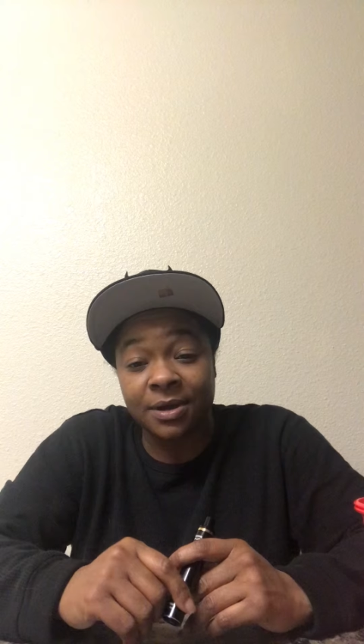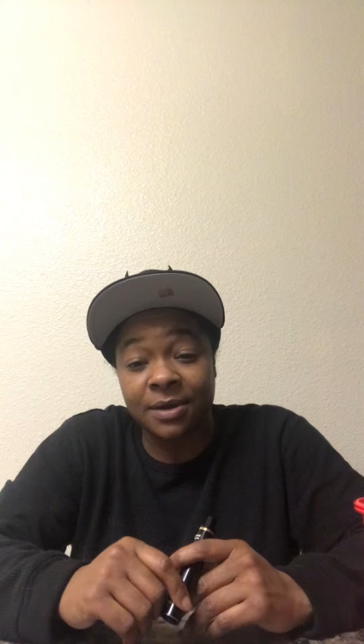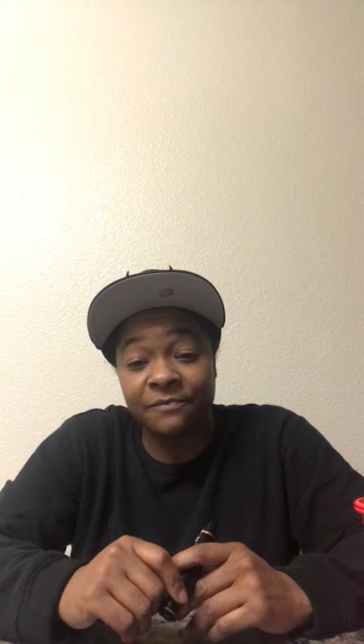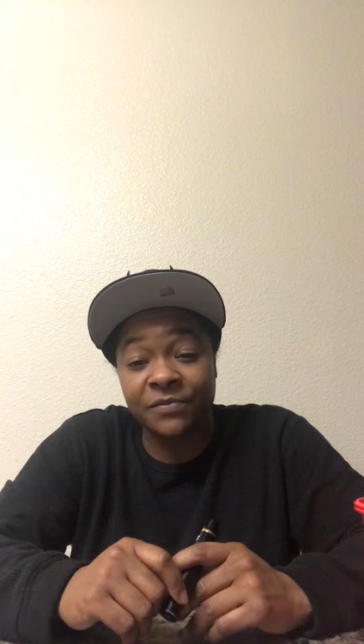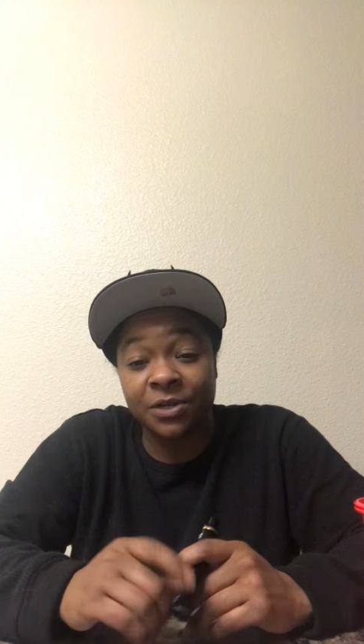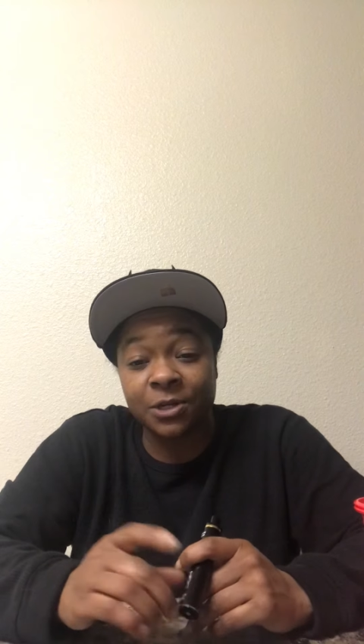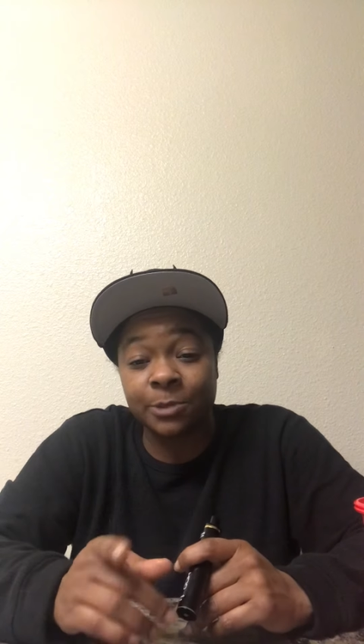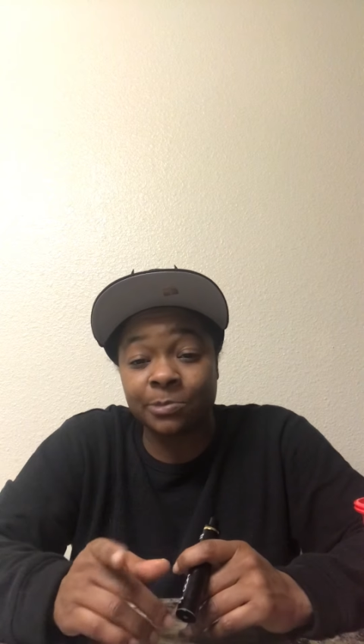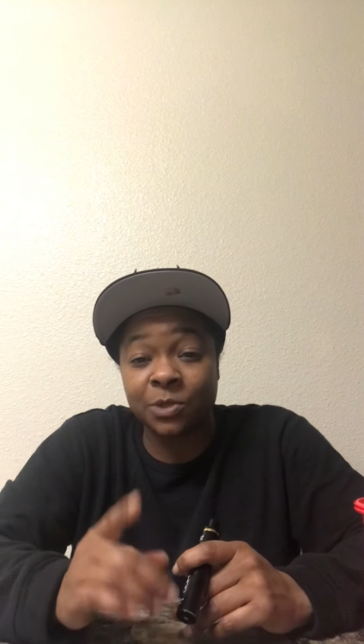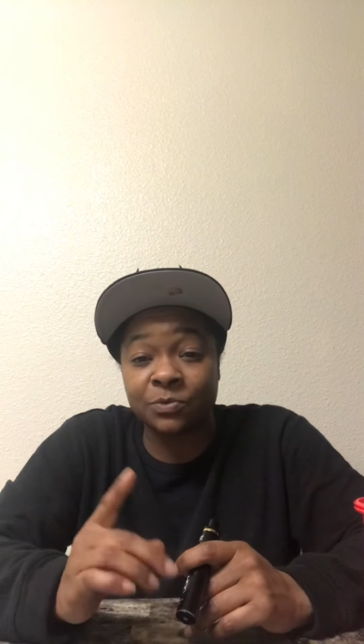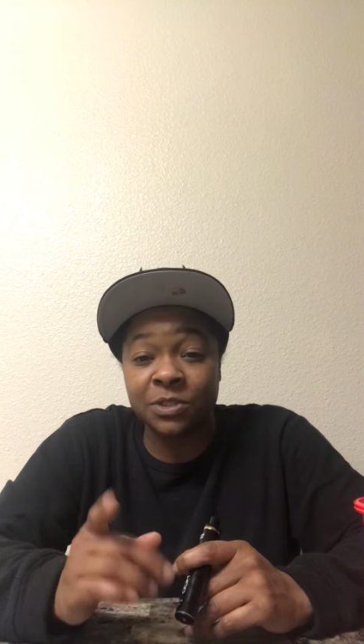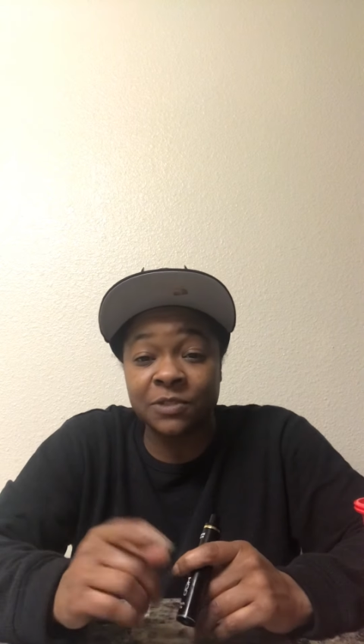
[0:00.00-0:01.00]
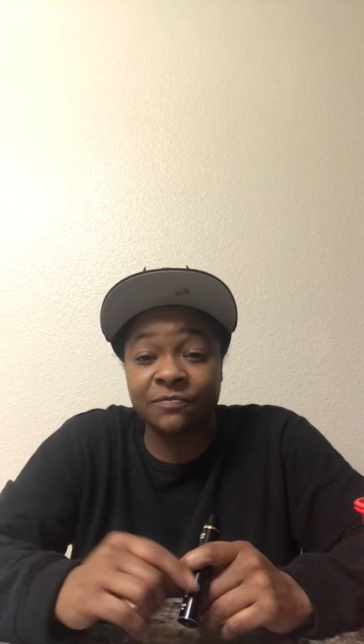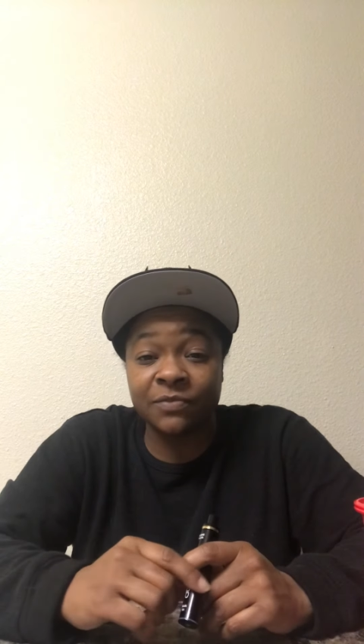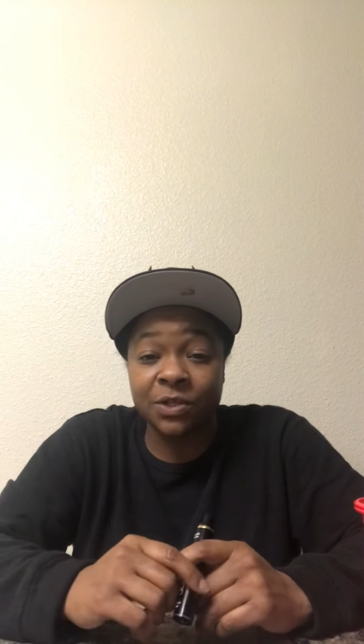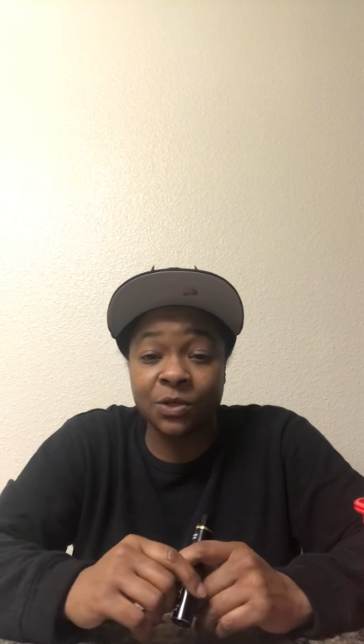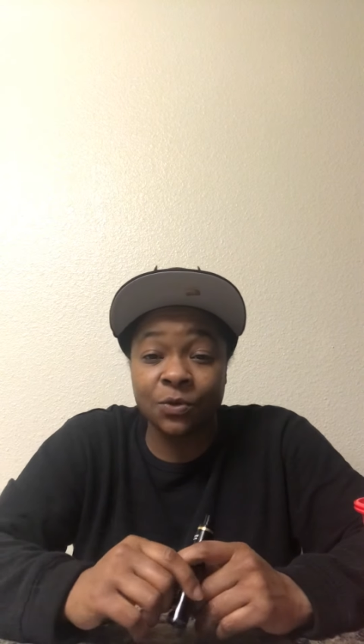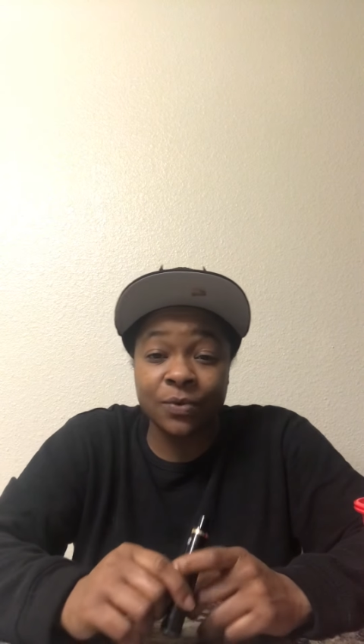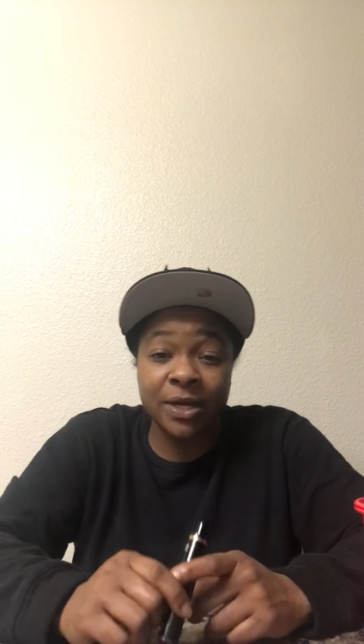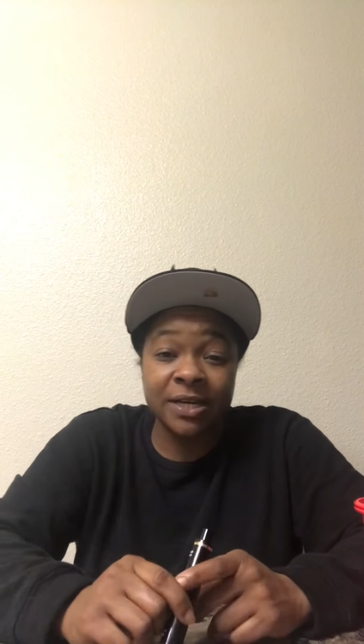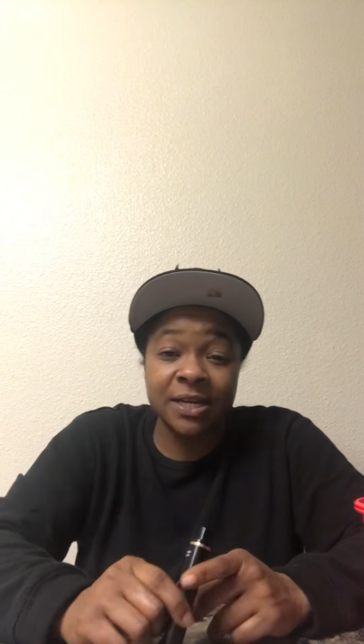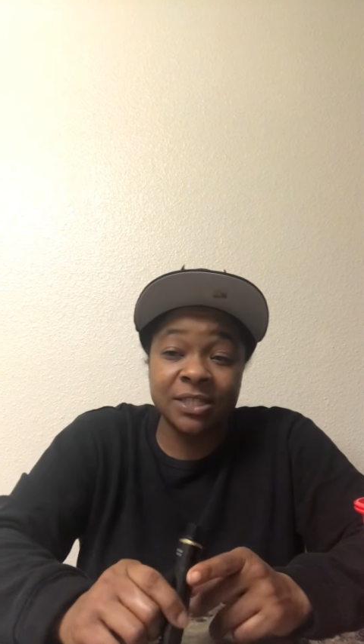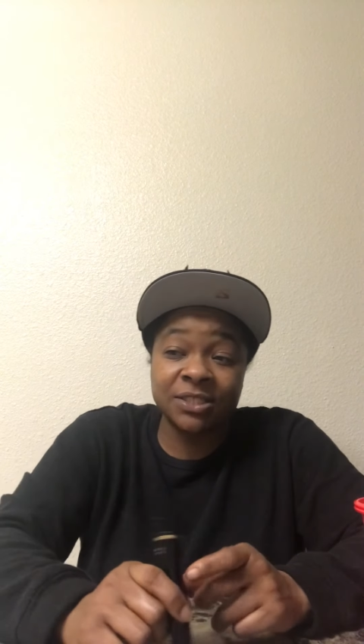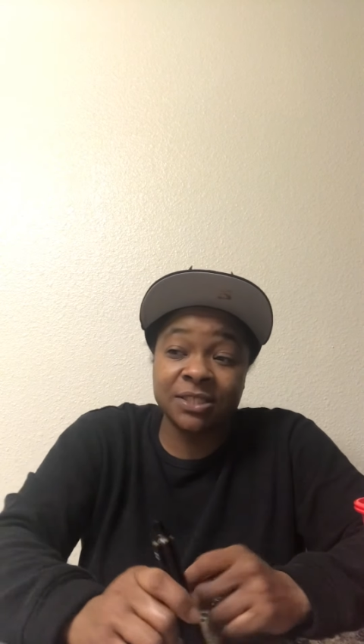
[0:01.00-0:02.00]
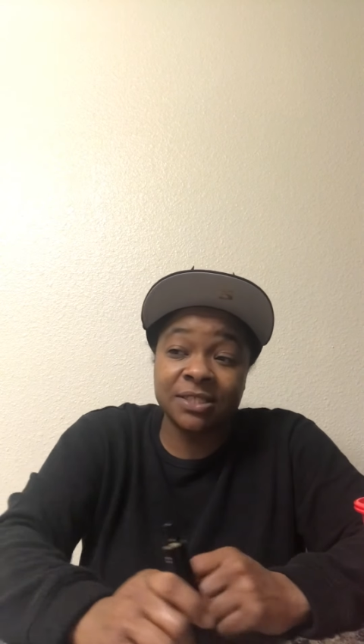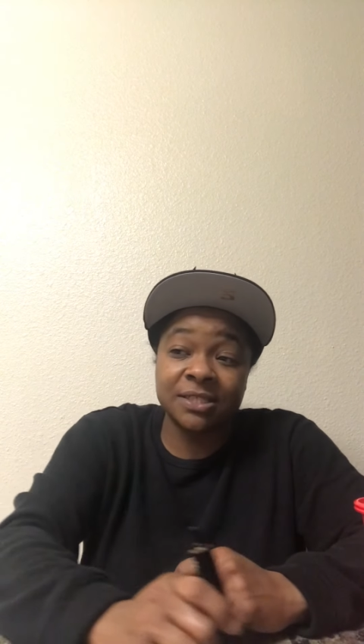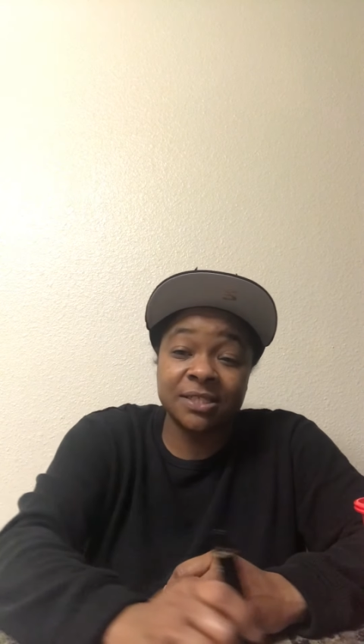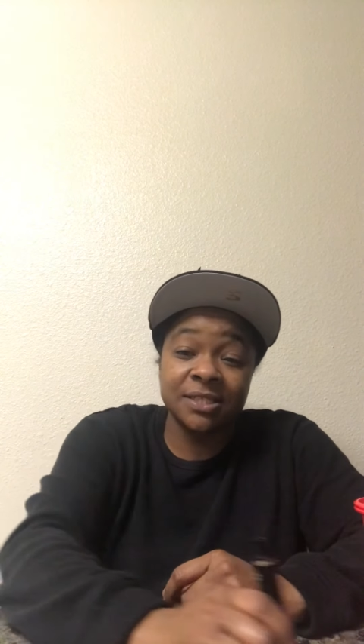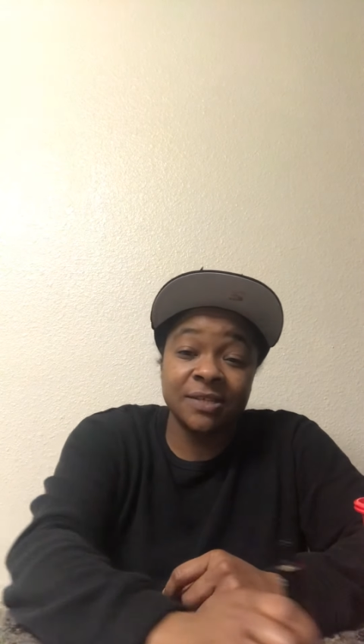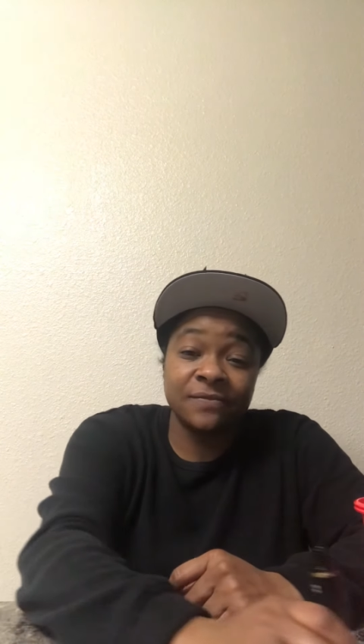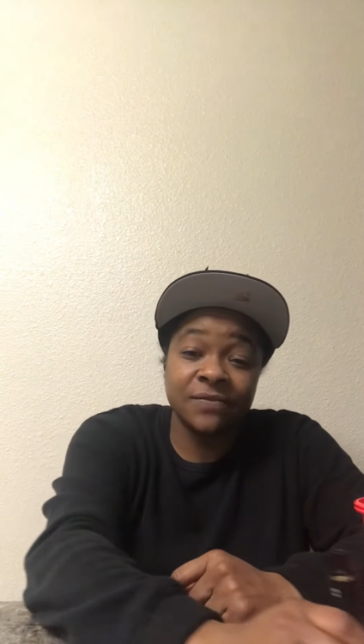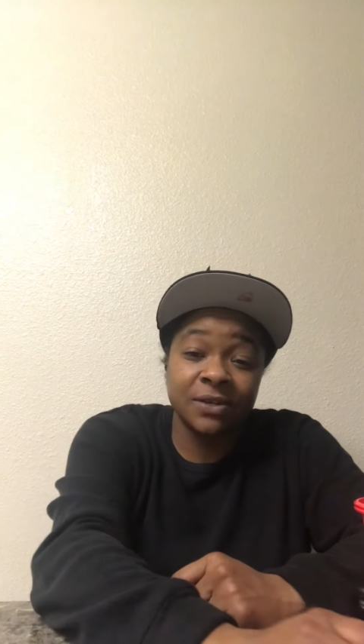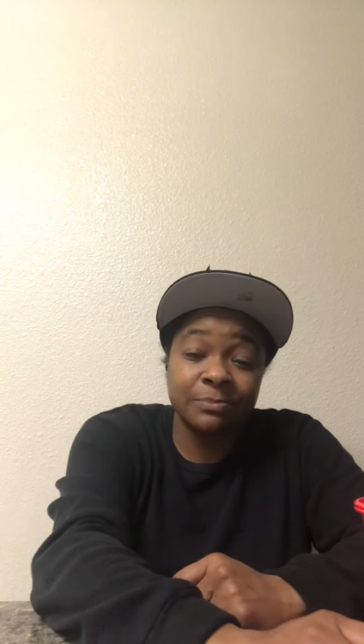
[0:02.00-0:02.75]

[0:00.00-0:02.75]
I'm finna upload this video right now just to see if uh,